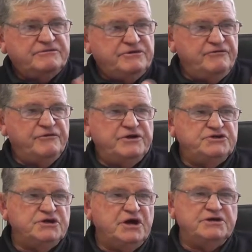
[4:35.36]

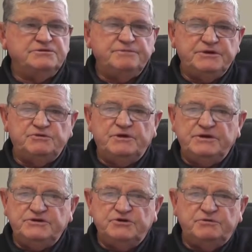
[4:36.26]
differentiates
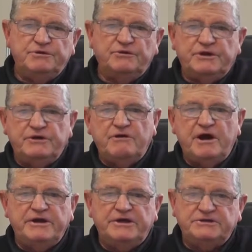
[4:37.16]
between durability
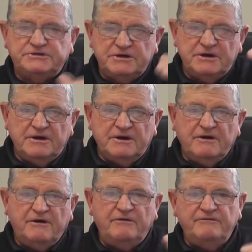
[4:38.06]
ratings
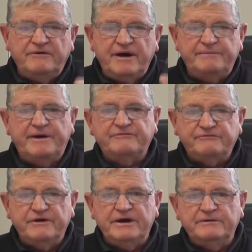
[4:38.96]
of
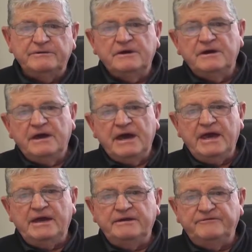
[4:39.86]
above ground,
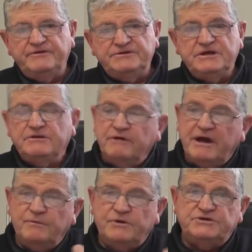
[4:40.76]
and if it's in
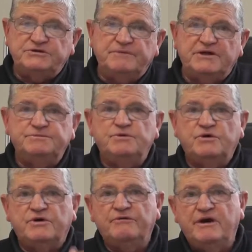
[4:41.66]
ground, which is much
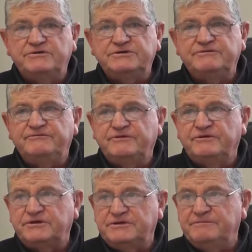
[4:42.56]
more corrosive
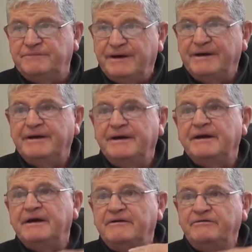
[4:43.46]
to the timber,
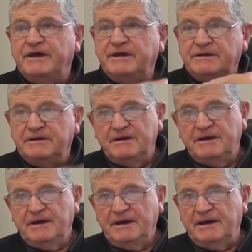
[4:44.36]
then
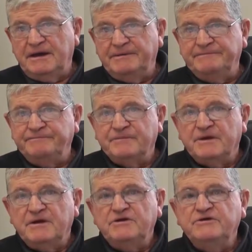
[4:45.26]

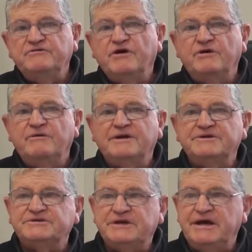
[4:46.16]
you've got to
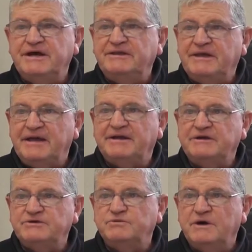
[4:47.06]
understand that
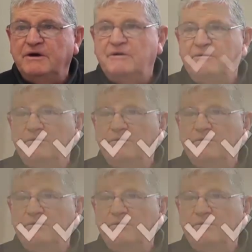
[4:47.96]
as well.